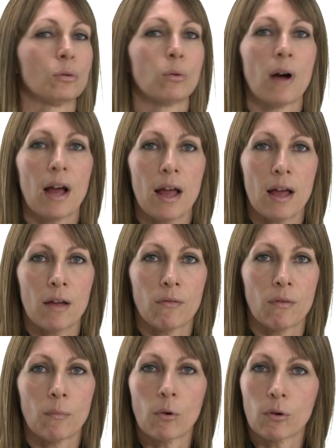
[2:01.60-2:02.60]
to
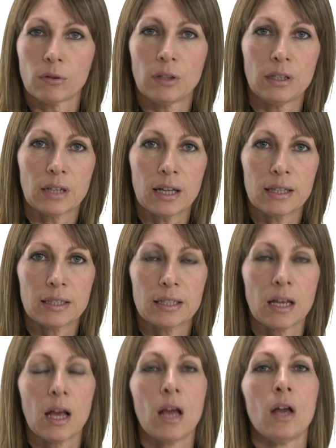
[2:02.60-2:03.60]
have more
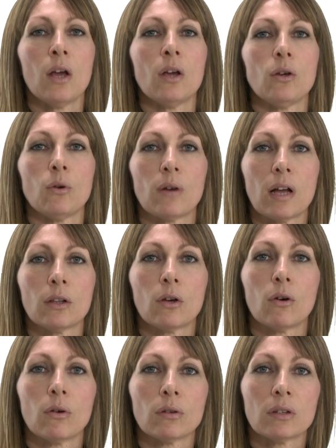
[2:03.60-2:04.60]
details you can
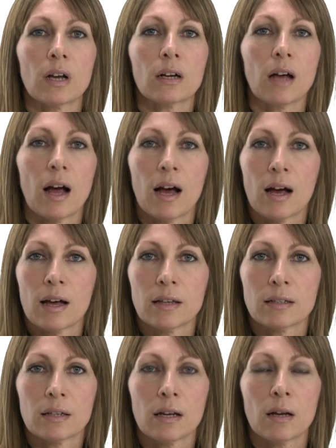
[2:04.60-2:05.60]
contact
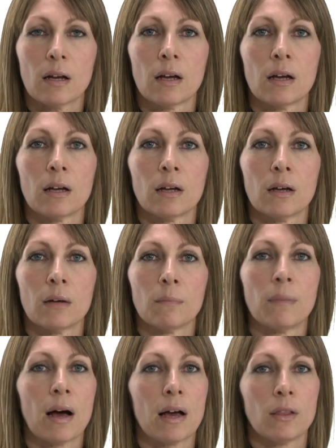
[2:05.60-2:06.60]
us uh,
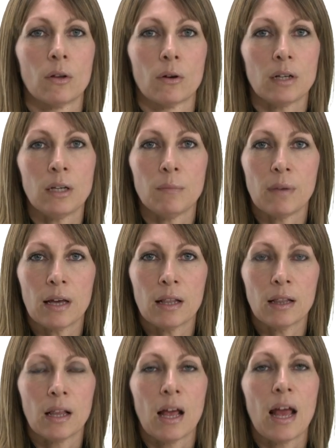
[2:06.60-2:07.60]
by the
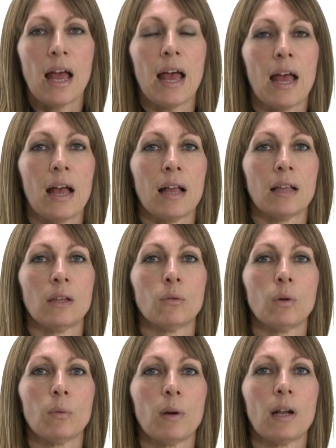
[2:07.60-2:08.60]
email and
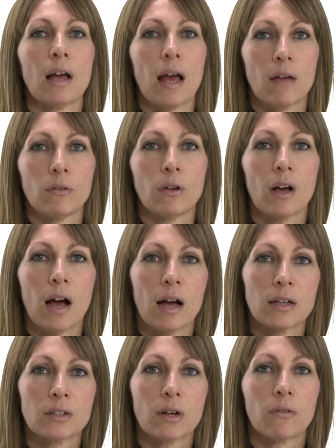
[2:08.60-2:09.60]
we will have the
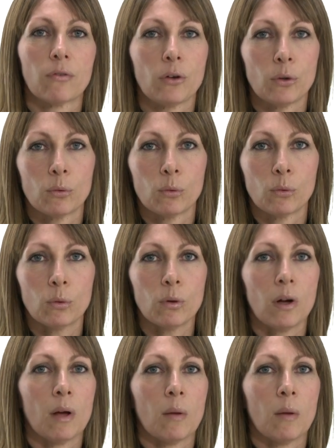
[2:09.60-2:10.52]
answer for you